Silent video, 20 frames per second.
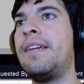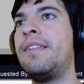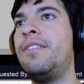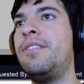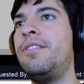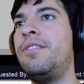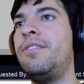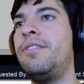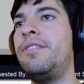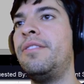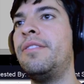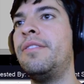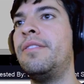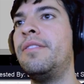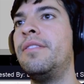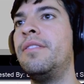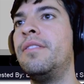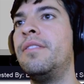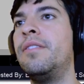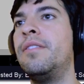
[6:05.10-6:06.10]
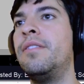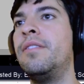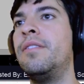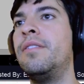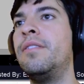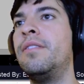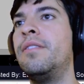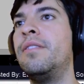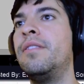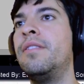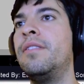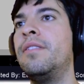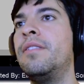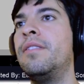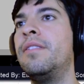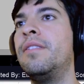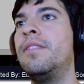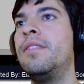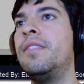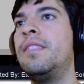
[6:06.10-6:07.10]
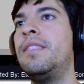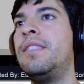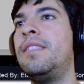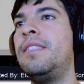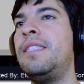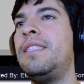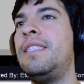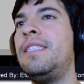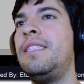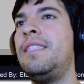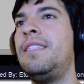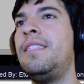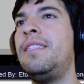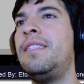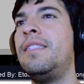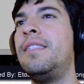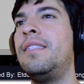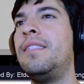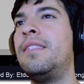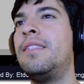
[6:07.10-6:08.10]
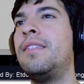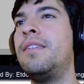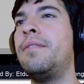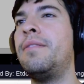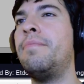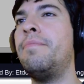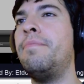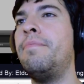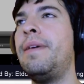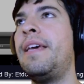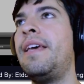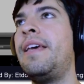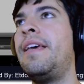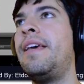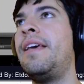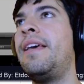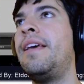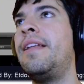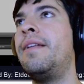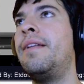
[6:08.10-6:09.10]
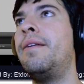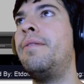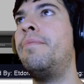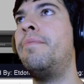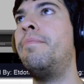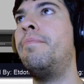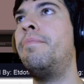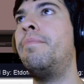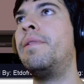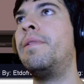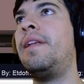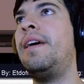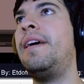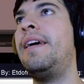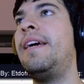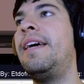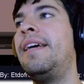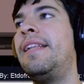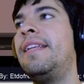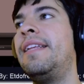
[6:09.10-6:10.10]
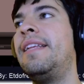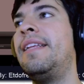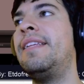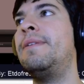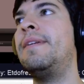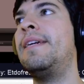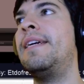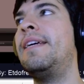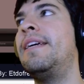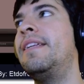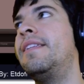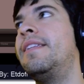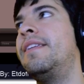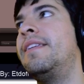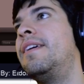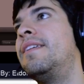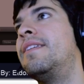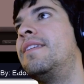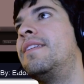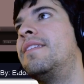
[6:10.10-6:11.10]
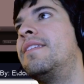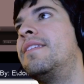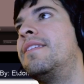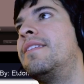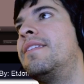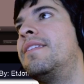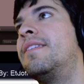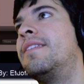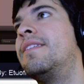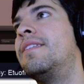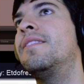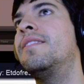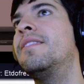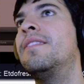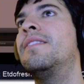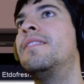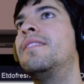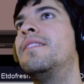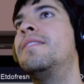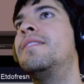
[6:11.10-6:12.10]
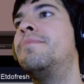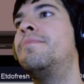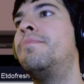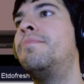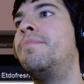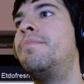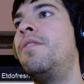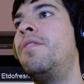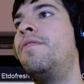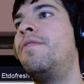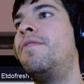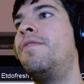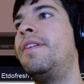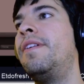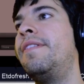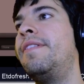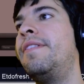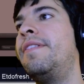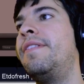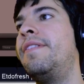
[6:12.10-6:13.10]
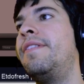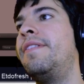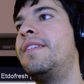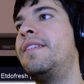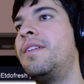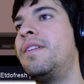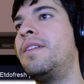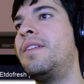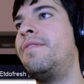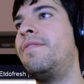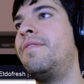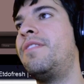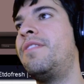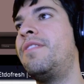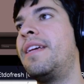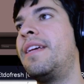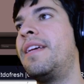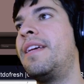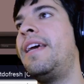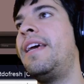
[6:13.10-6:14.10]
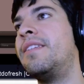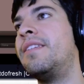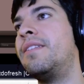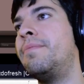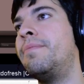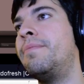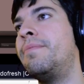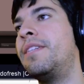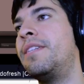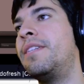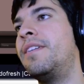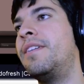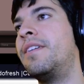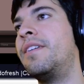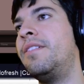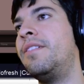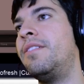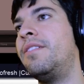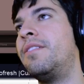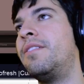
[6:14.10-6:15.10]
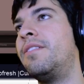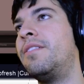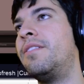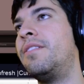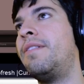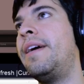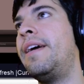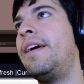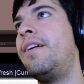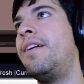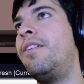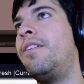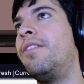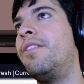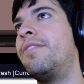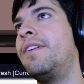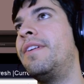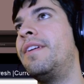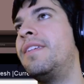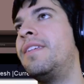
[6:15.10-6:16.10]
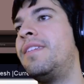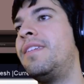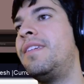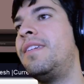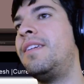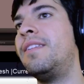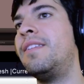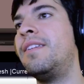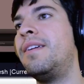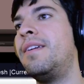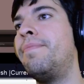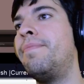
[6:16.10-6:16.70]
to scenes, main, play. Let's see what it does. Hopefully very similar stuff. Try to cake just to make sure it goes the right way. All three scenes. Yep.